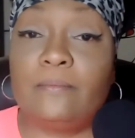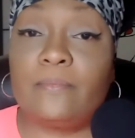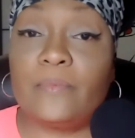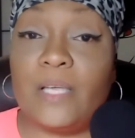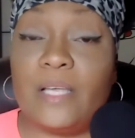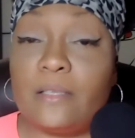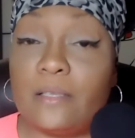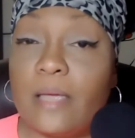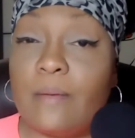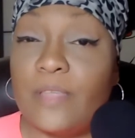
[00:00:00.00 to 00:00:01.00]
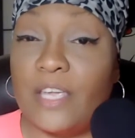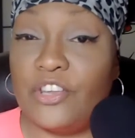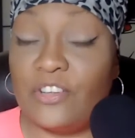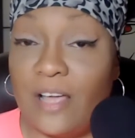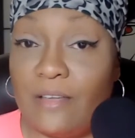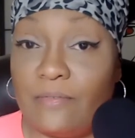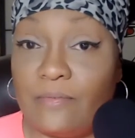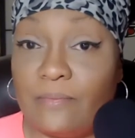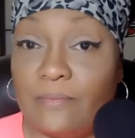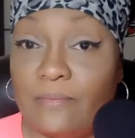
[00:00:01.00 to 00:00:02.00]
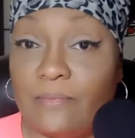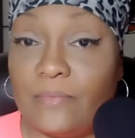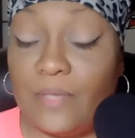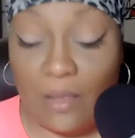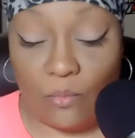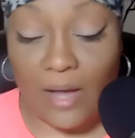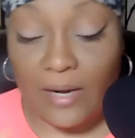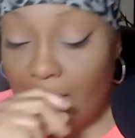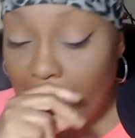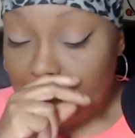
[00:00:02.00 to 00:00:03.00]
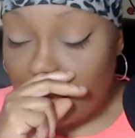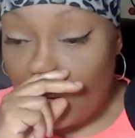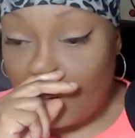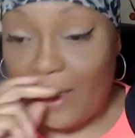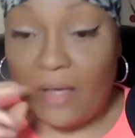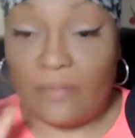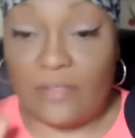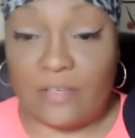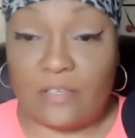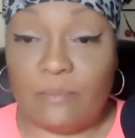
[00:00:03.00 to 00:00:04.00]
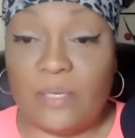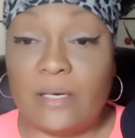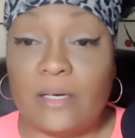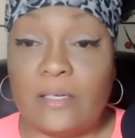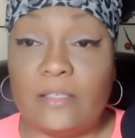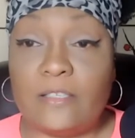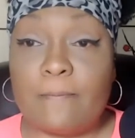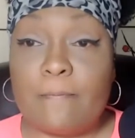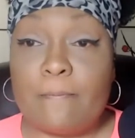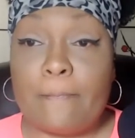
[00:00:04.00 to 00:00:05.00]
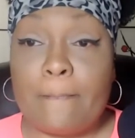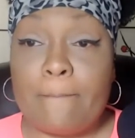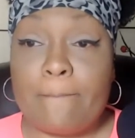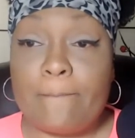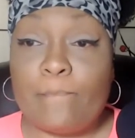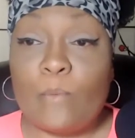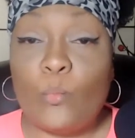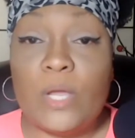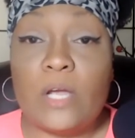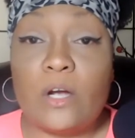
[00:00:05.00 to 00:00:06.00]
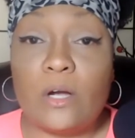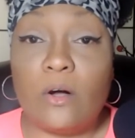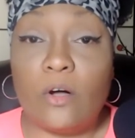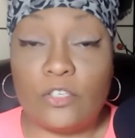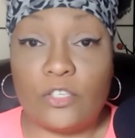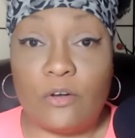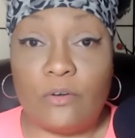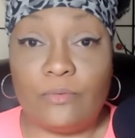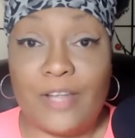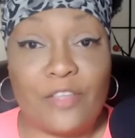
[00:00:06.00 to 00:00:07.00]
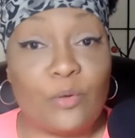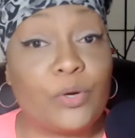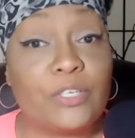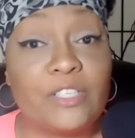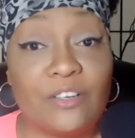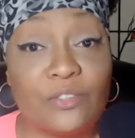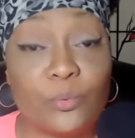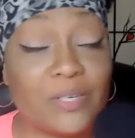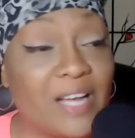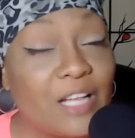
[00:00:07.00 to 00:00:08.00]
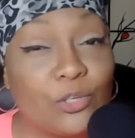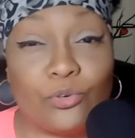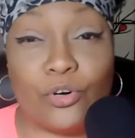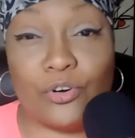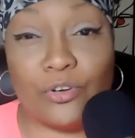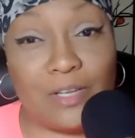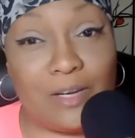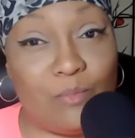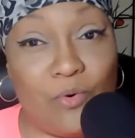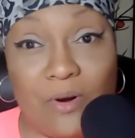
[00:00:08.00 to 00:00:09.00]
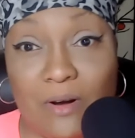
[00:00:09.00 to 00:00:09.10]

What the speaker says: It's the same thing in your life. And why did I talk about this? Because we are also, now that we're adults, we're not little girls anymore.